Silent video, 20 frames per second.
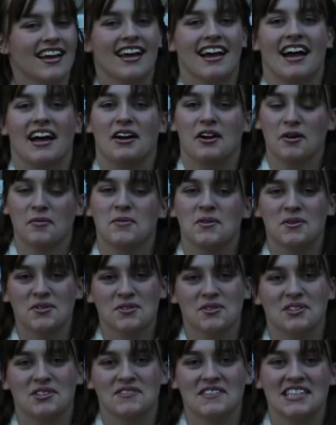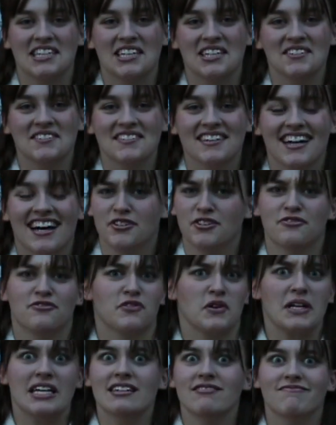I hope you enjoyed the video. Feel
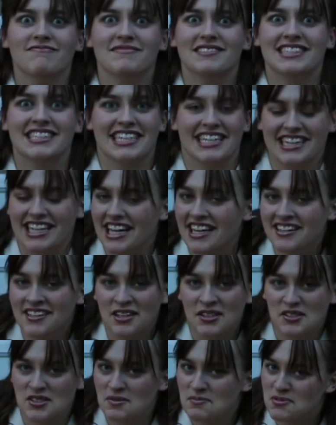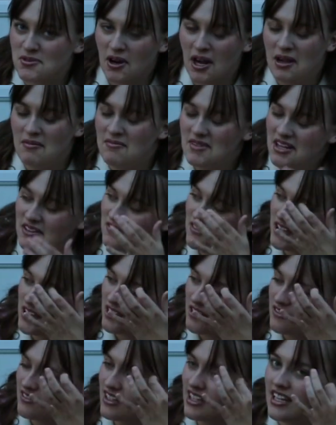free to like and subscribe
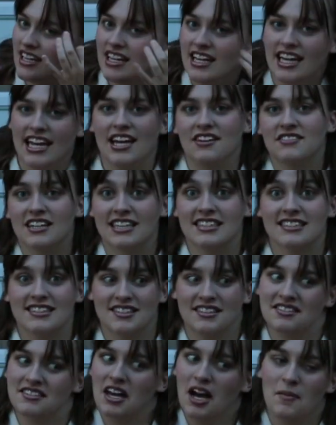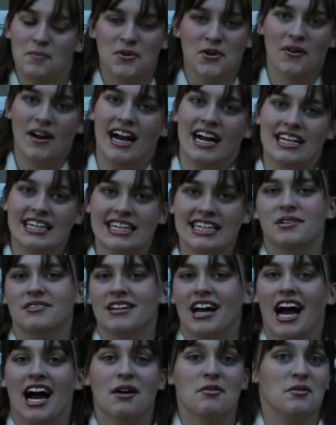if that's up your alley.
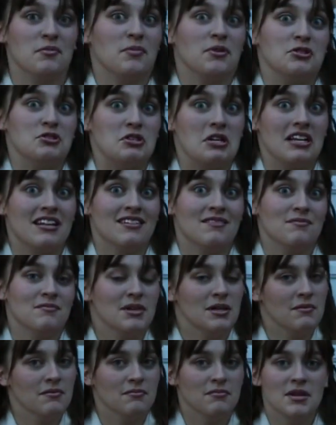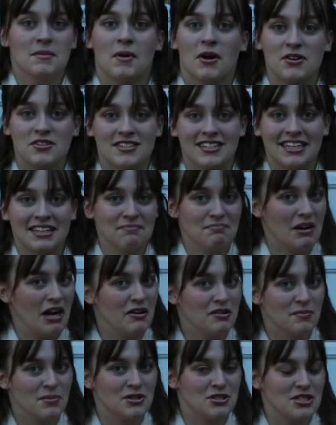I would appreciate it. Me personally, I'd
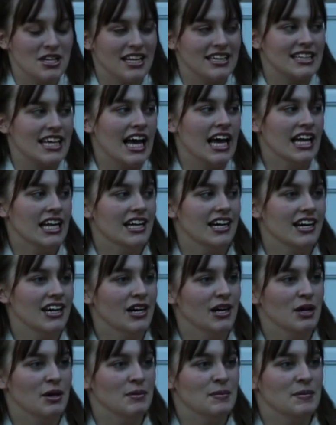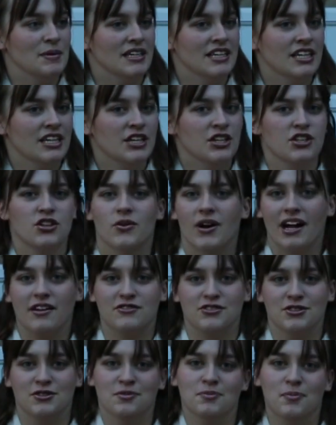appreciate that. You don't have to,
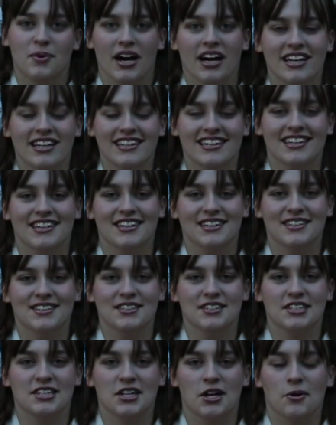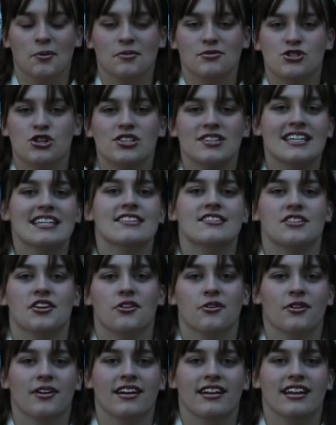but just consider
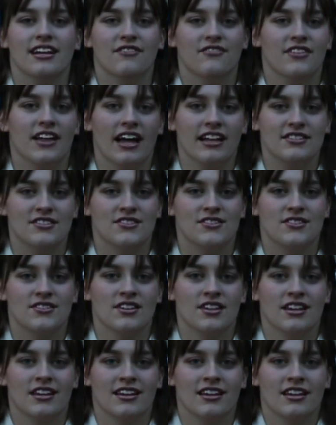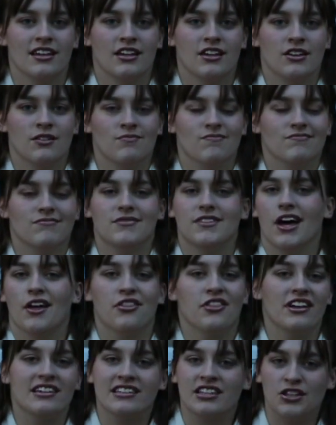it if that's a
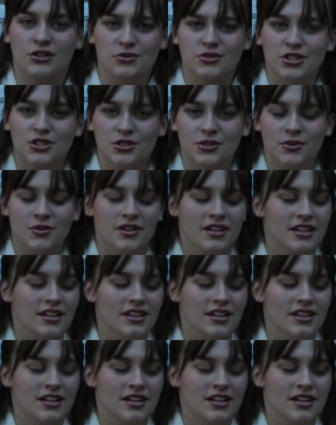thing that you do.